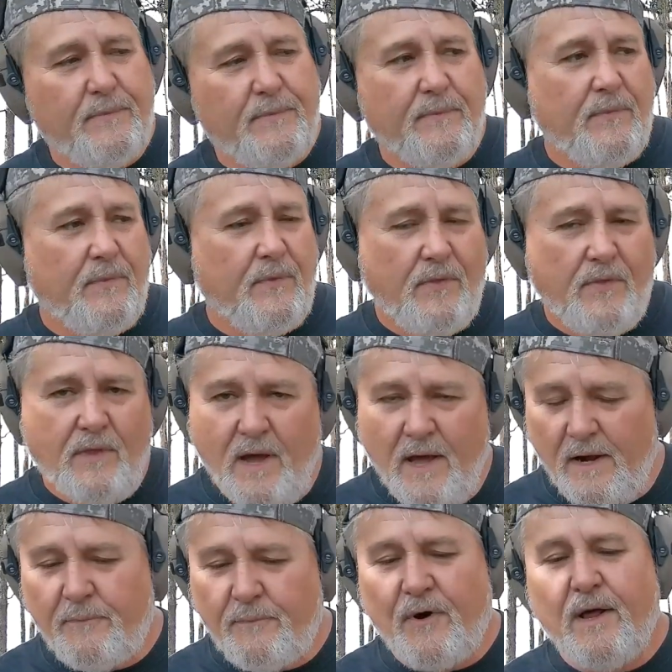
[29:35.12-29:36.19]
Not a
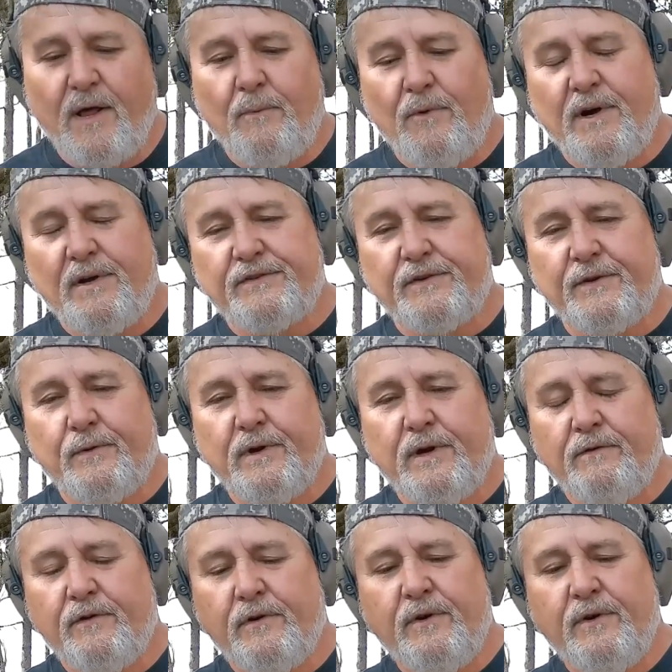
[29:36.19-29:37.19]
problem whatsoever.